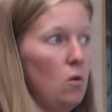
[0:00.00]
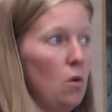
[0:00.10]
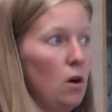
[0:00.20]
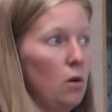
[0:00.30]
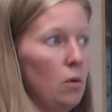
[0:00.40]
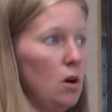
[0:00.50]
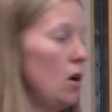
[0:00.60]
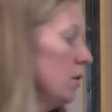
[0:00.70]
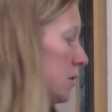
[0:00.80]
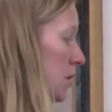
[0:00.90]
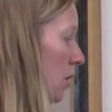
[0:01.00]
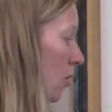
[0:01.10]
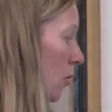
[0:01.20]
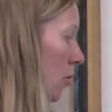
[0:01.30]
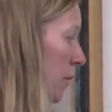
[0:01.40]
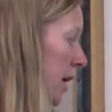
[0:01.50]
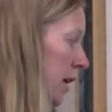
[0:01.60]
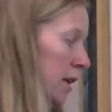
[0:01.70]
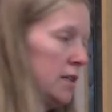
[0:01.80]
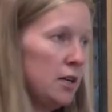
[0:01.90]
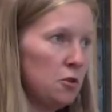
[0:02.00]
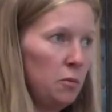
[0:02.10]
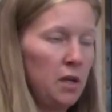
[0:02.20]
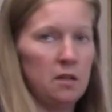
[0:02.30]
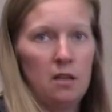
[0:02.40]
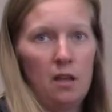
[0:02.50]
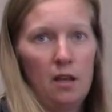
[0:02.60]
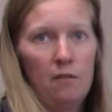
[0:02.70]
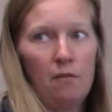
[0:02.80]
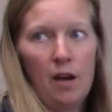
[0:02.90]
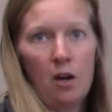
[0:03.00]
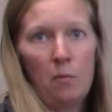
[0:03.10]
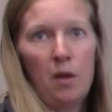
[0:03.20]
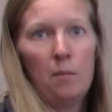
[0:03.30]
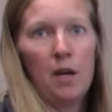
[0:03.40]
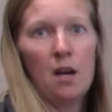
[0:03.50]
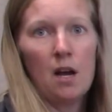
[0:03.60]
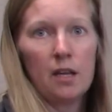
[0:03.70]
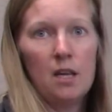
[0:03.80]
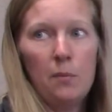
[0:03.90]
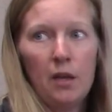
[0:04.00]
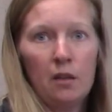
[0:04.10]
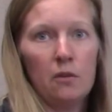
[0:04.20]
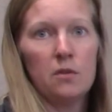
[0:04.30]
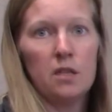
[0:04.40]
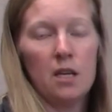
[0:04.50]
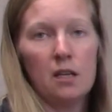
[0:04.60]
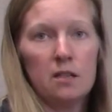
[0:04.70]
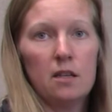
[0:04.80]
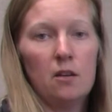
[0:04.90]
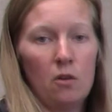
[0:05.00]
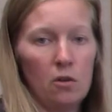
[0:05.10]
or we're also being a detriment to the environment by not keeping those things in our